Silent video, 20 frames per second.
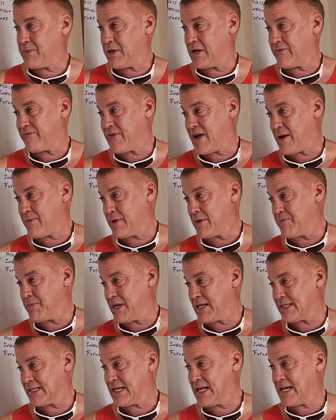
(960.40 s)
maybe a family
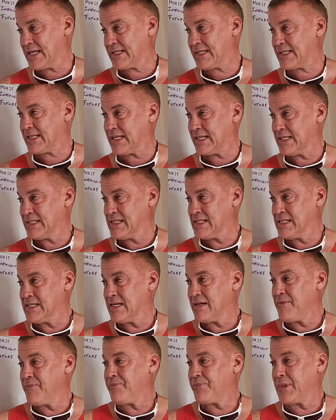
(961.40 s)
business.
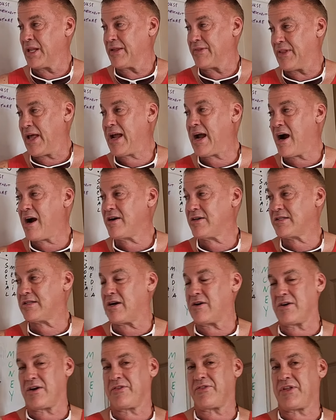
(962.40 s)
They are
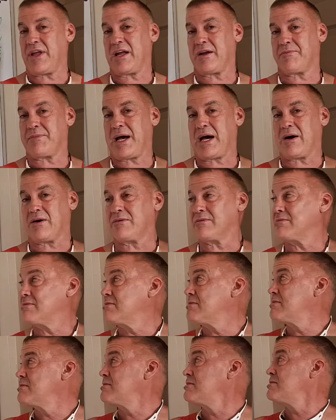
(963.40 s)
starting to think about
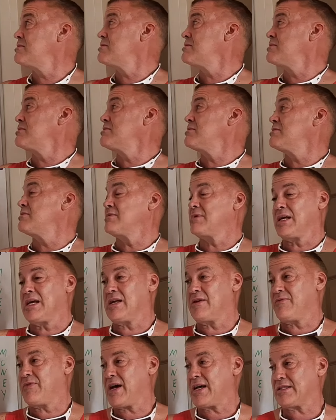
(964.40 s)

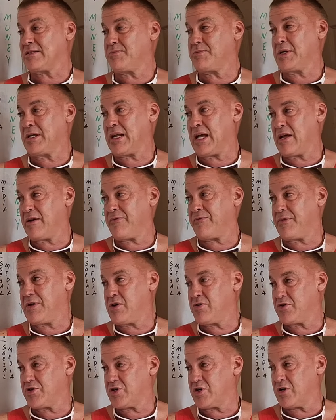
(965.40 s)
investment and
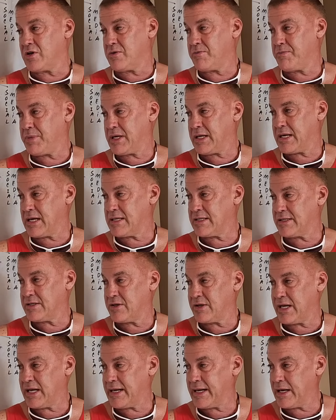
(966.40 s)
future because
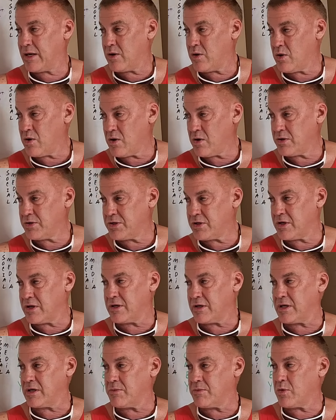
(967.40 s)
they're getting
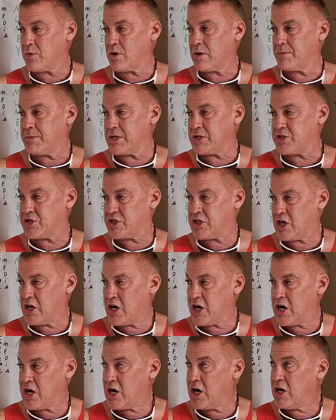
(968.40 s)
older. They're more
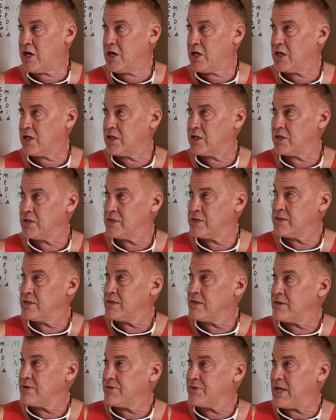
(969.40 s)
mature.
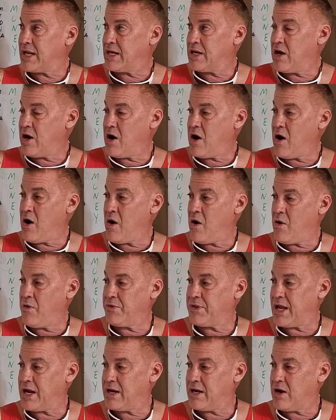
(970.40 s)
They
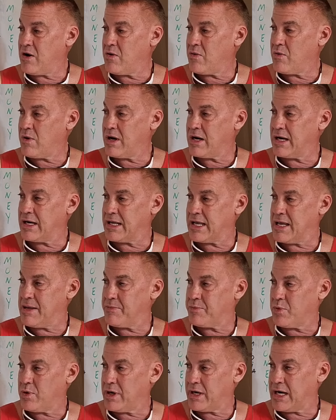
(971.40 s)
know they don't want to
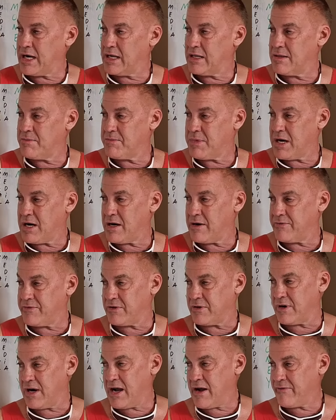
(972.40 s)
keep working in the bar
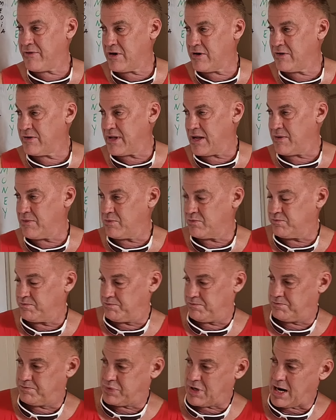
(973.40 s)
forever. They
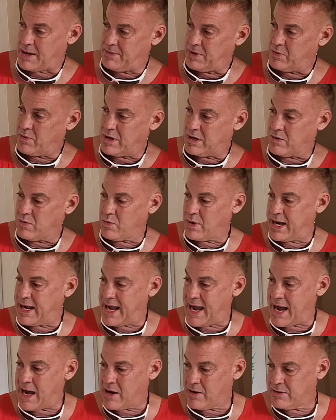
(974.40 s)
probably want a
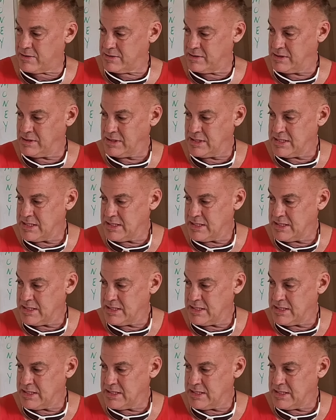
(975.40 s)
way out.